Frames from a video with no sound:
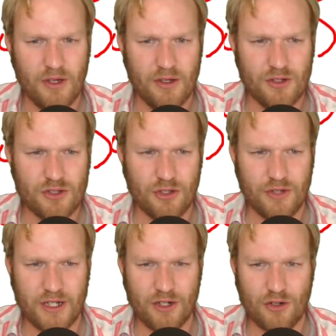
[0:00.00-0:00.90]
So
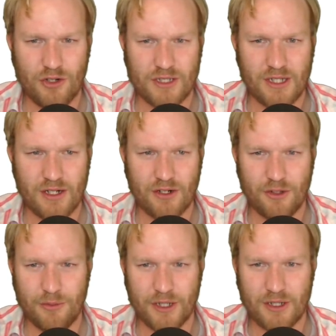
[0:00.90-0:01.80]
that it looks a little
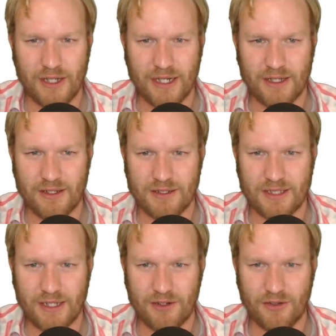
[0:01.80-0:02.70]
bit like this
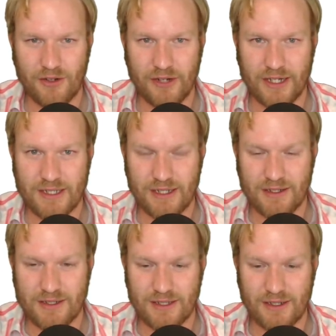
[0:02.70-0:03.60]
thing on the right-hand
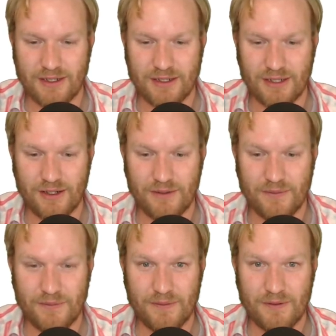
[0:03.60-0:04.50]
side here.
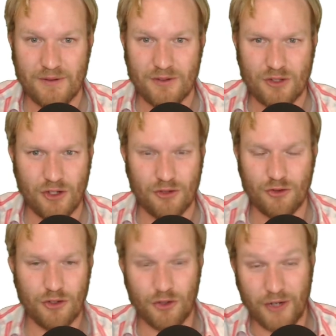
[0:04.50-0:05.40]
So
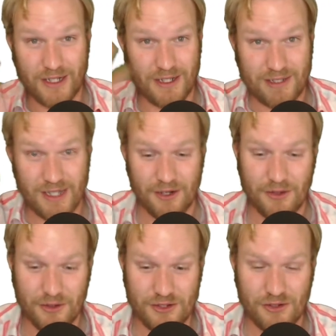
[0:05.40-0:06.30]
not the right-hand side of the
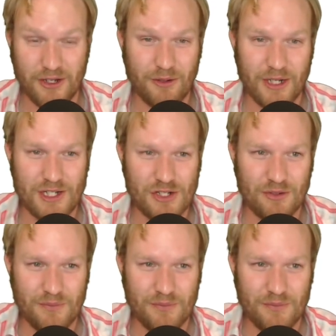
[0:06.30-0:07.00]
original equation.